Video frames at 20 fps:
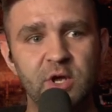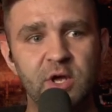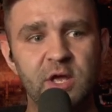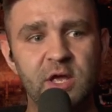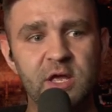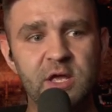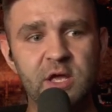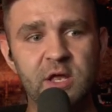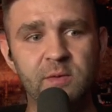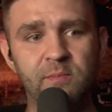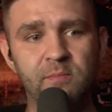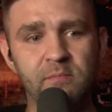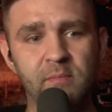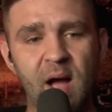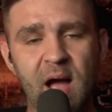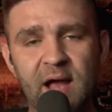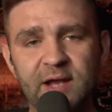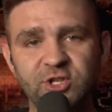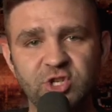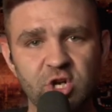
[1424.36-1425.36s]
in
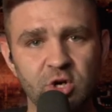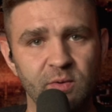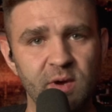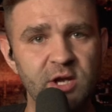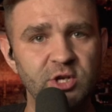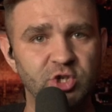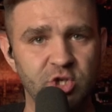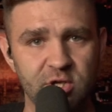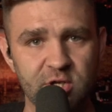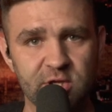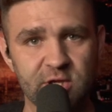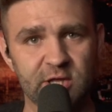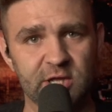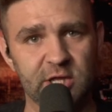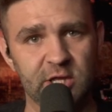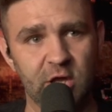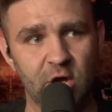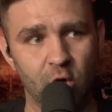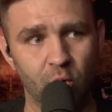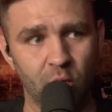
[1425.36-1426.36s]
my generation and
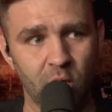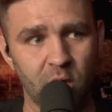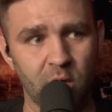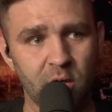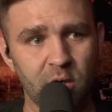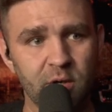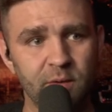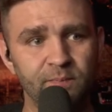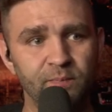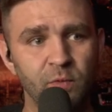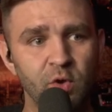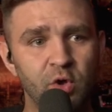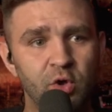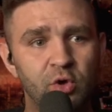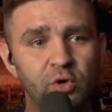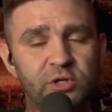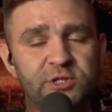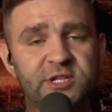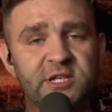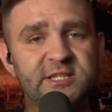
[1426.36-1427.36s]
lower
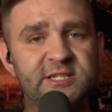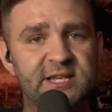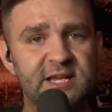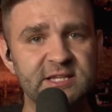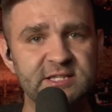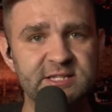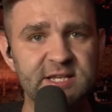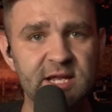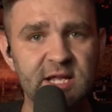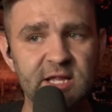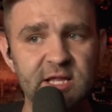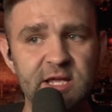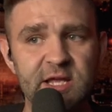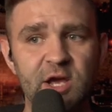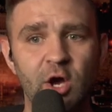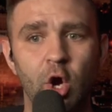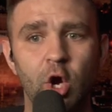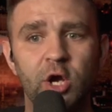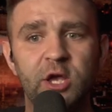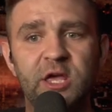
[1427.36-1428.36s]
who statistically
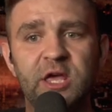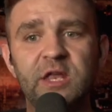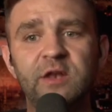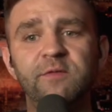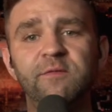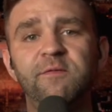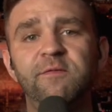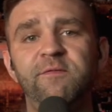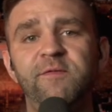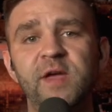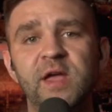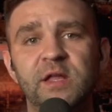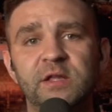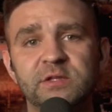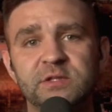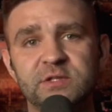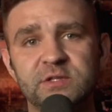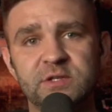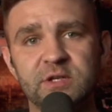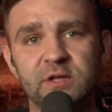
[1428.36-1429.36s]
are
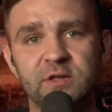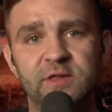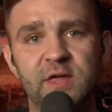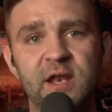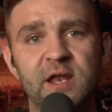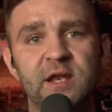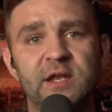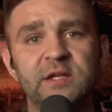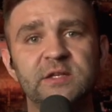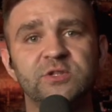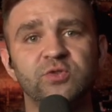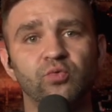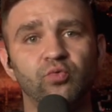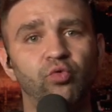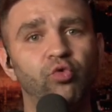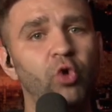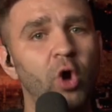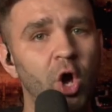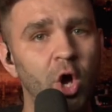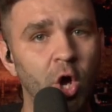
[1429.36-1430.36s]
convinced that it is
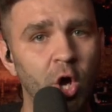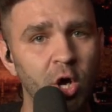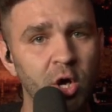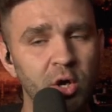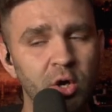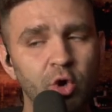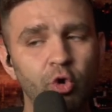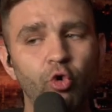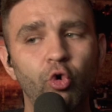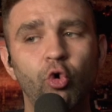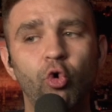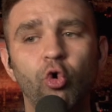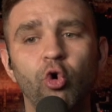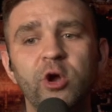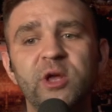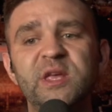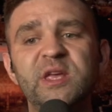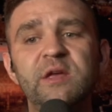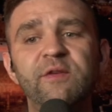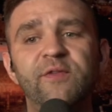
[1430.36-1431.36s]
wrong or
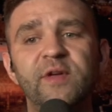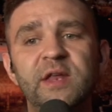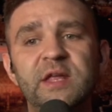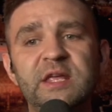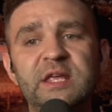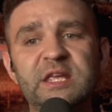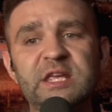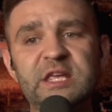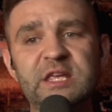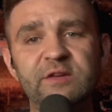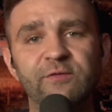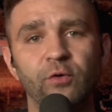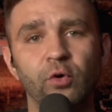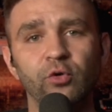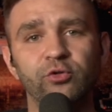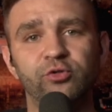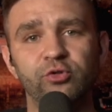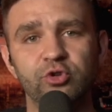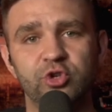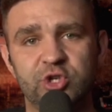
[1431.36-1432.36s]
even evil
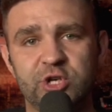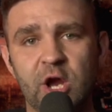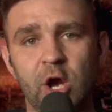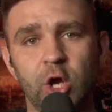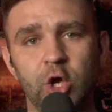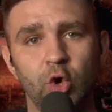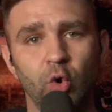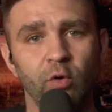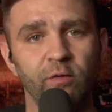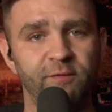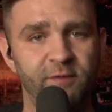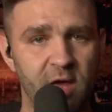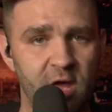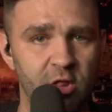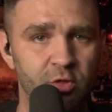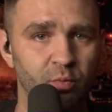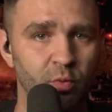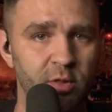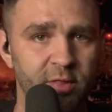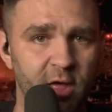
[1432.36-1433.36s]
to share your
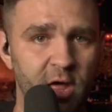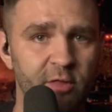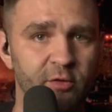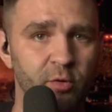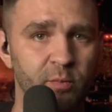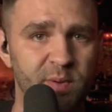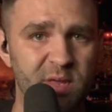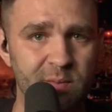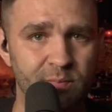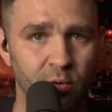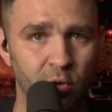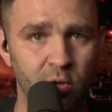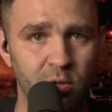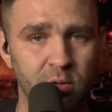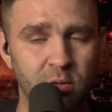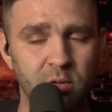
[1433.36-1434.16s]
faith with other people.